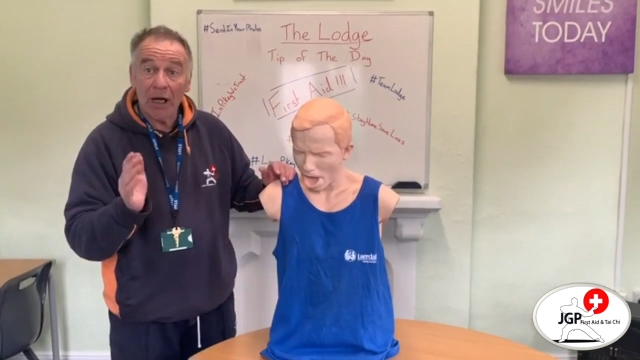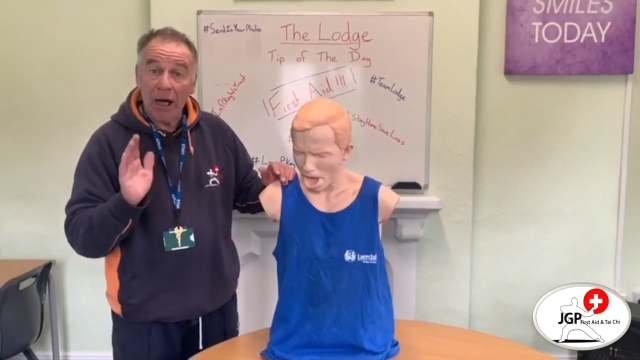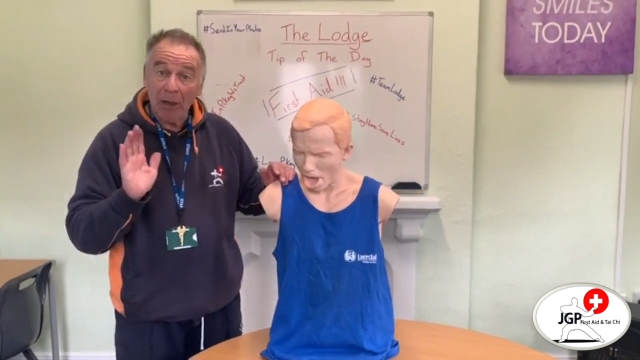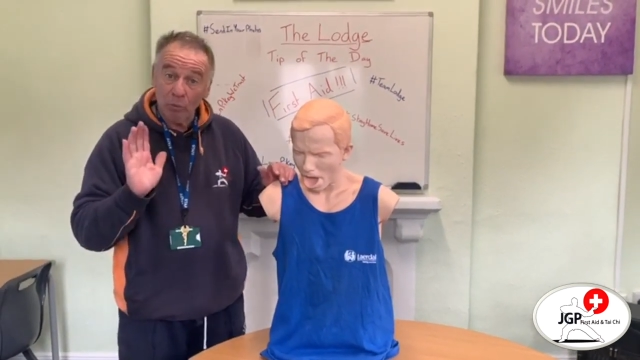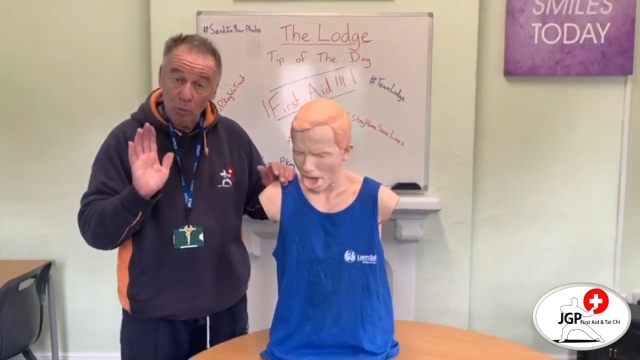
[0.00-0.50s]

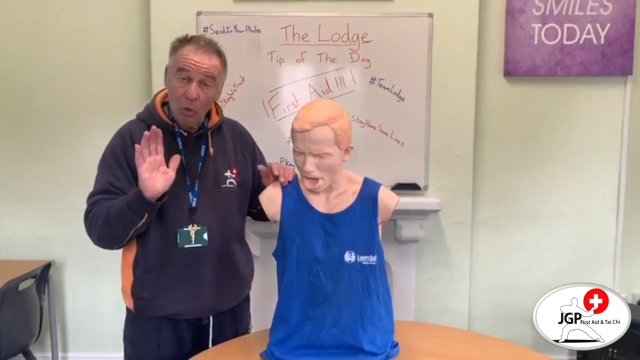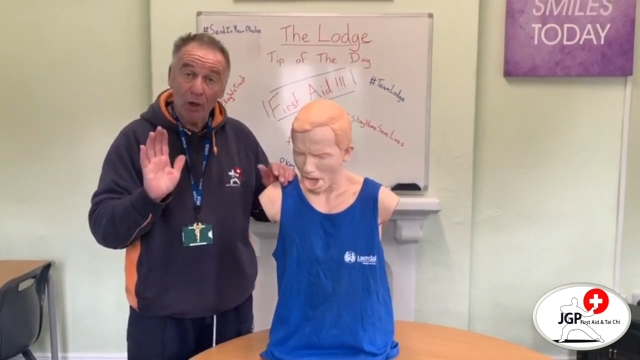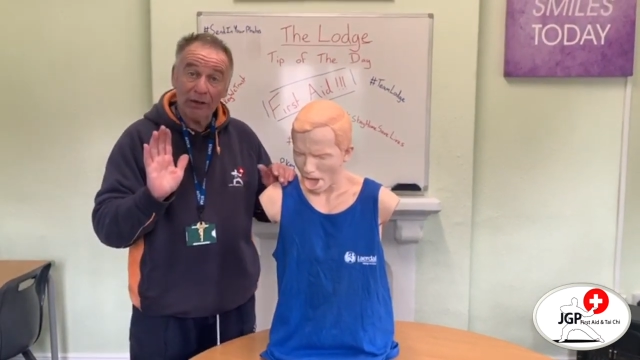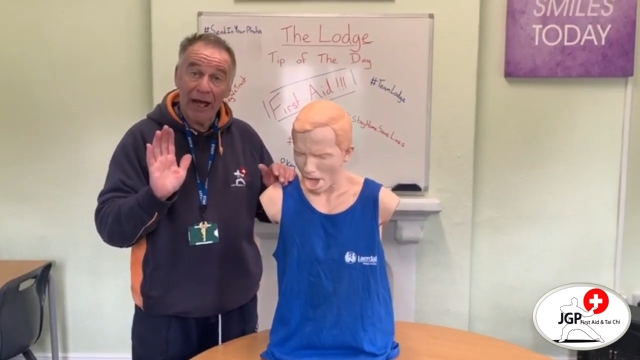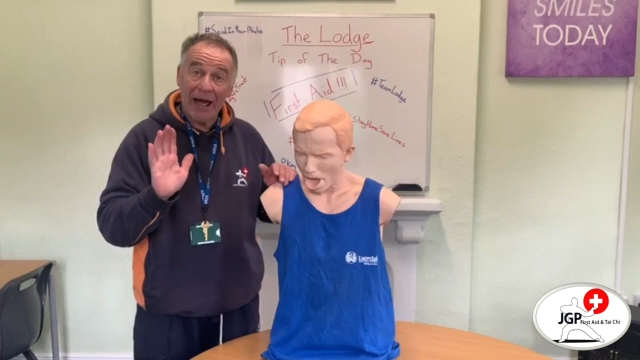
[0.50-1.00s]
and
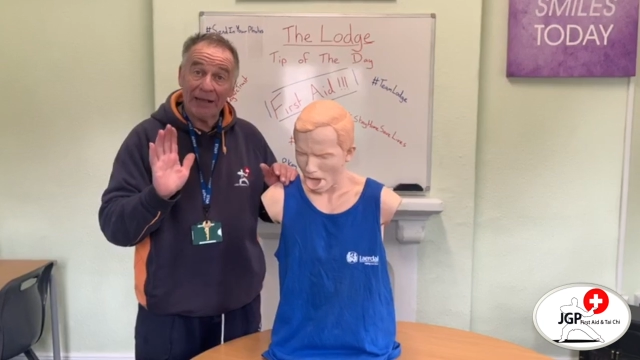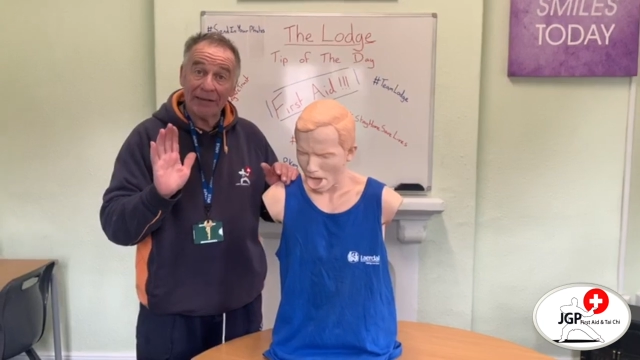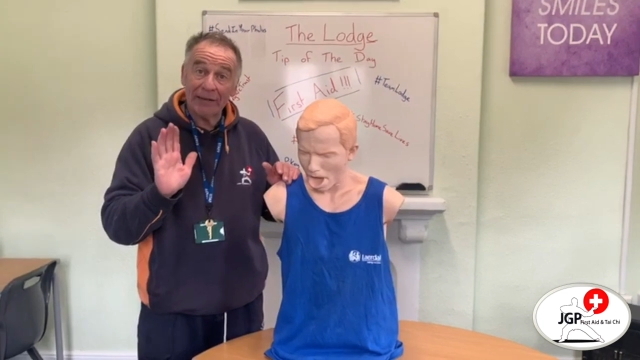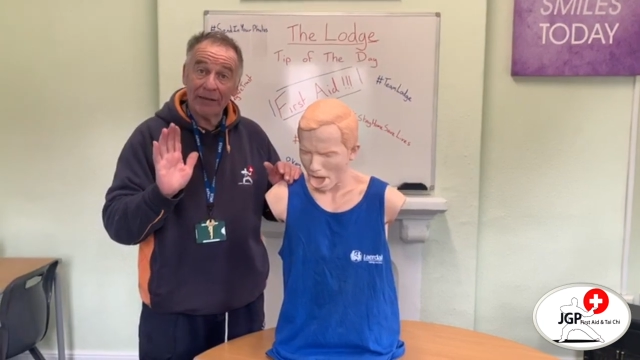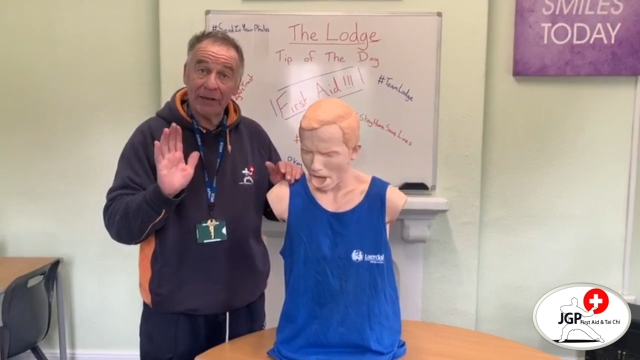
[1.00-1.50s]
1
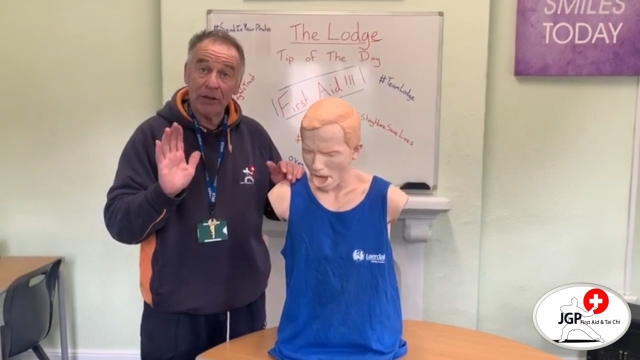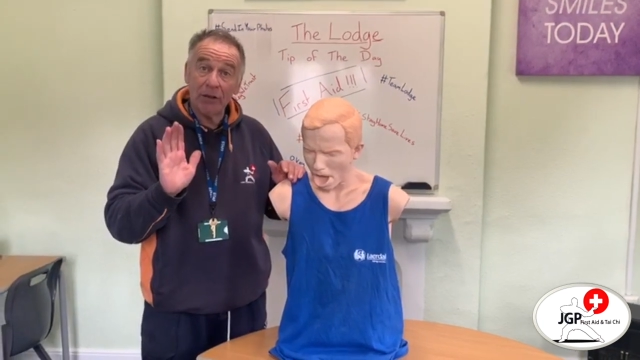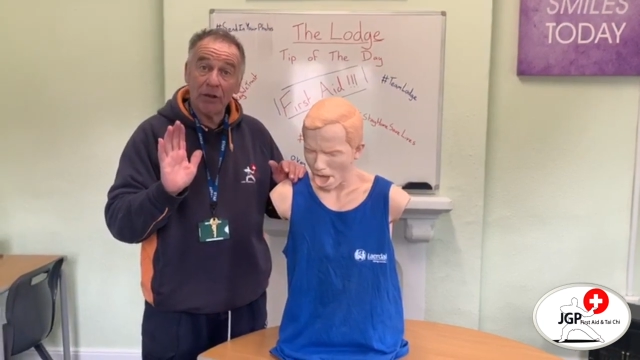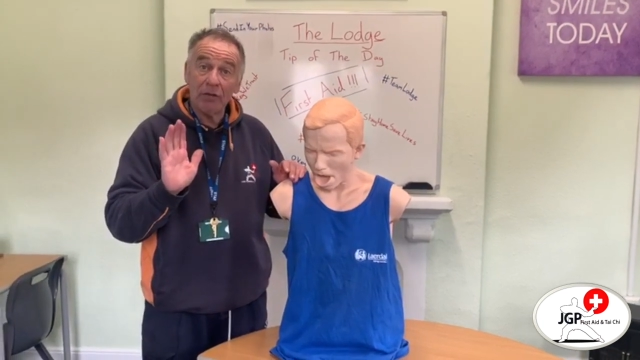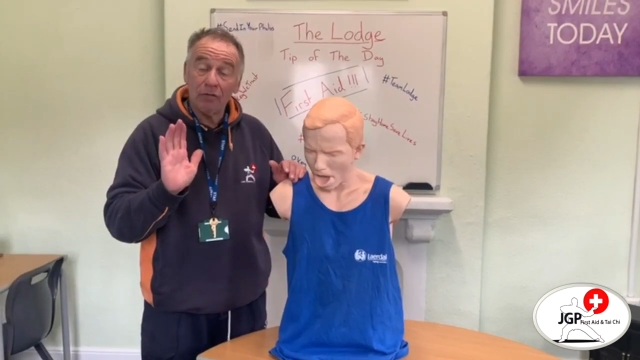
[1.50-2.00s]
hand
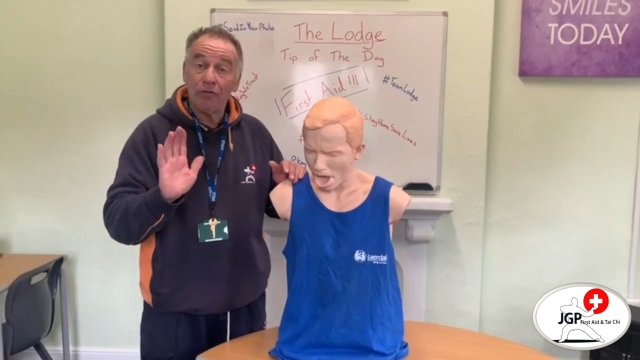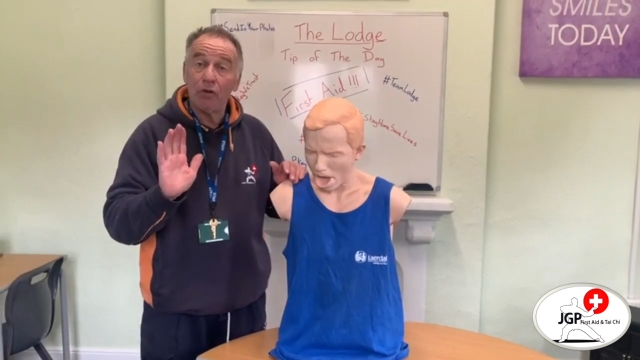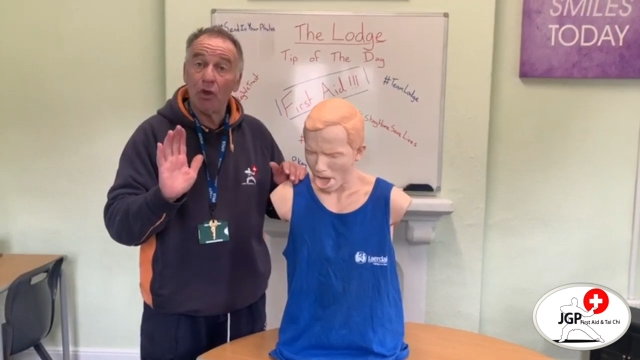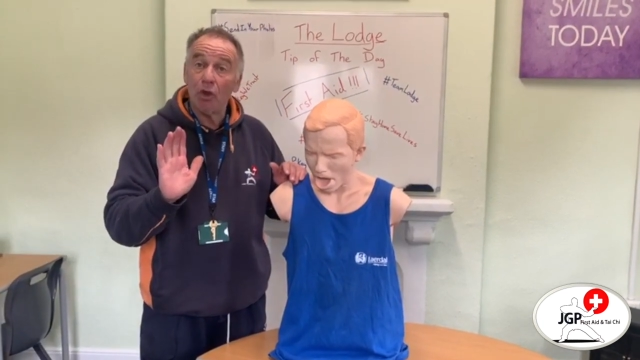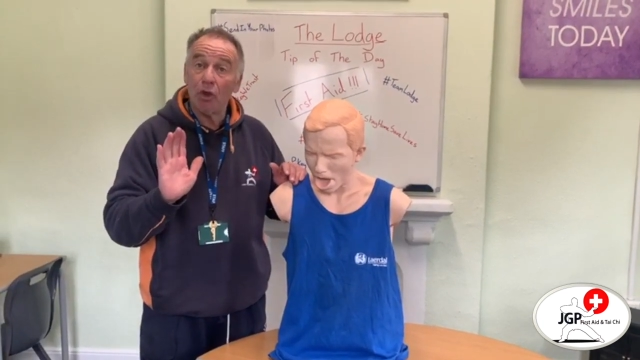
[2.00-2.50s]

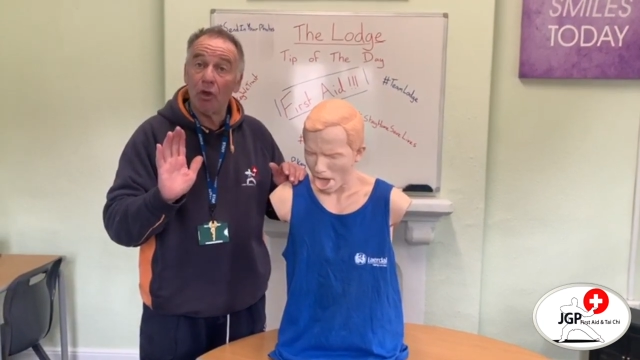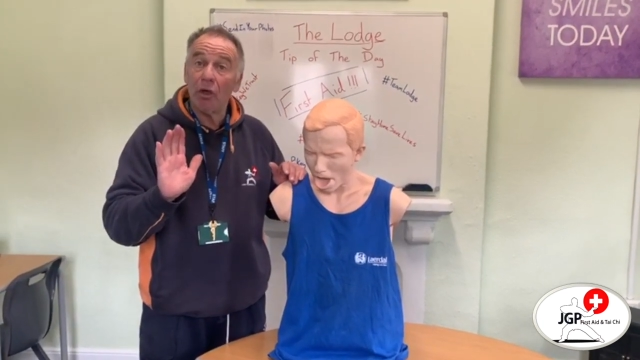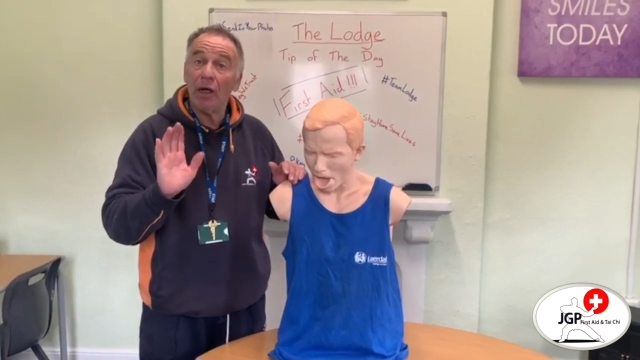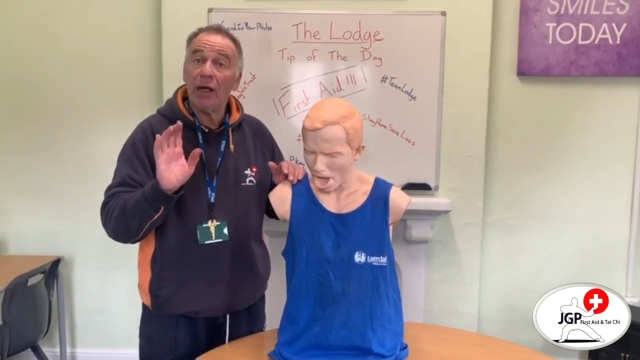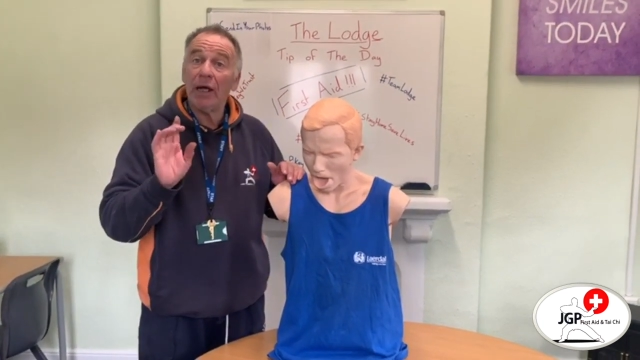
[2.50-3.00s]
for
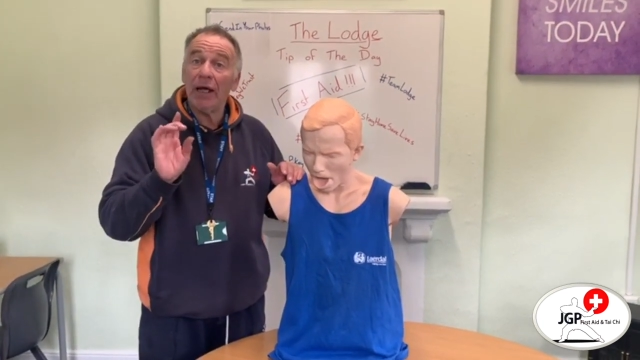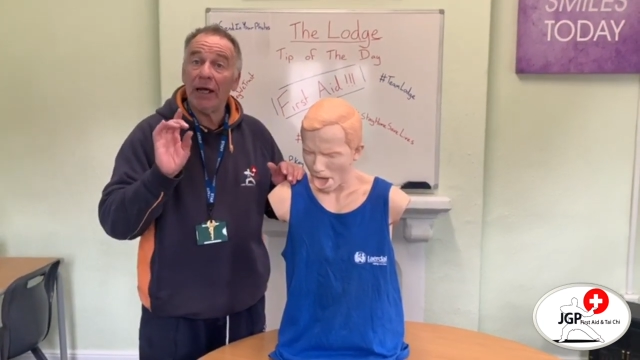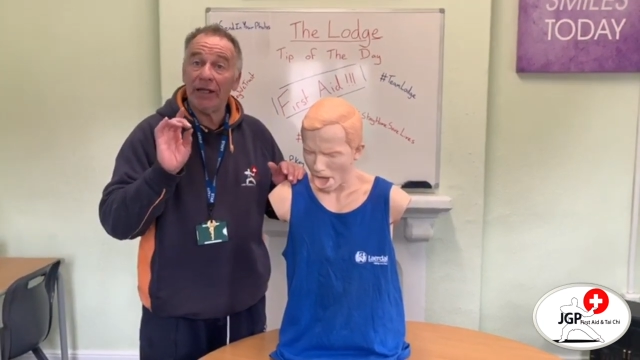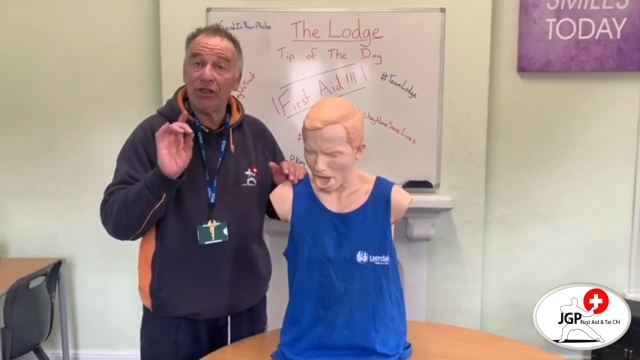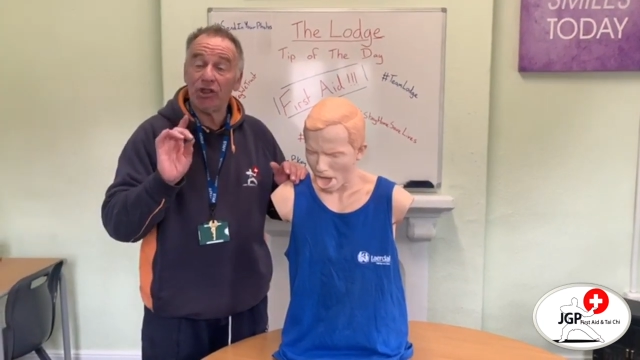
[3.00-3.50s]

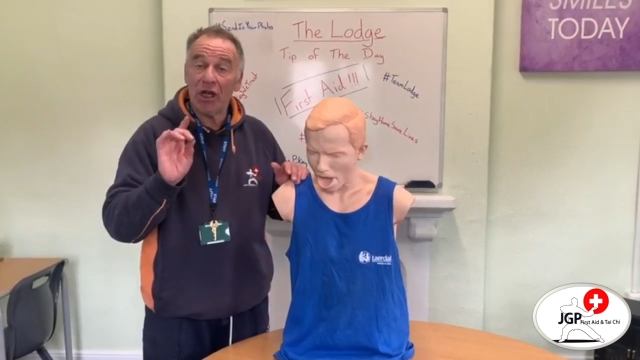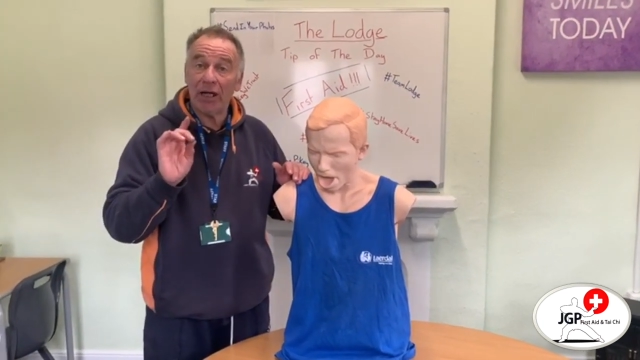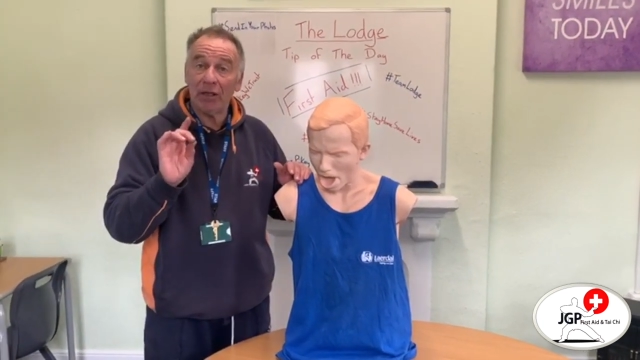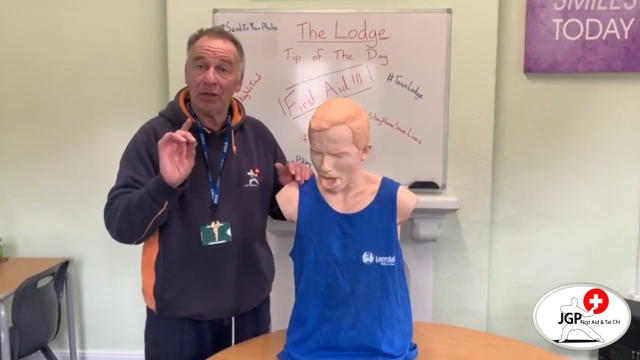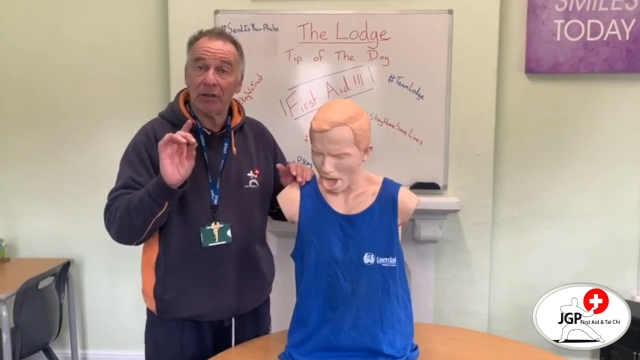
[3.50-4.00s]
a
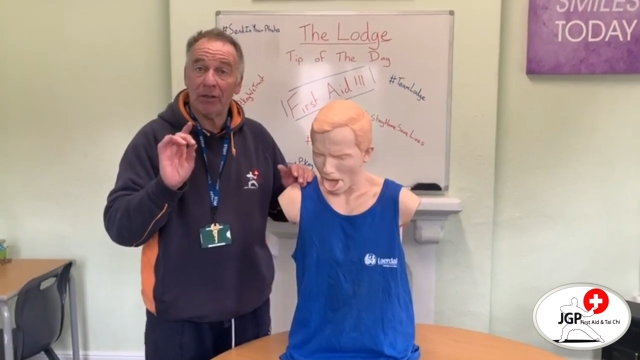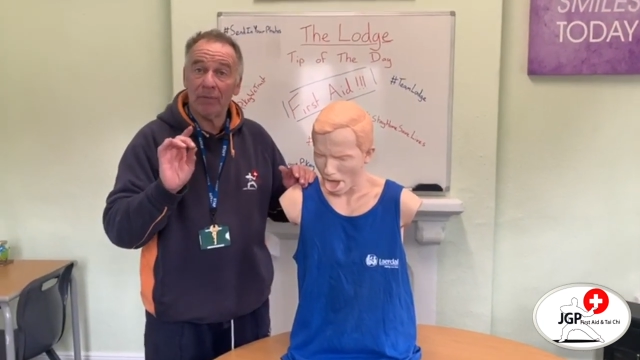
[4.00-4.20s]
child.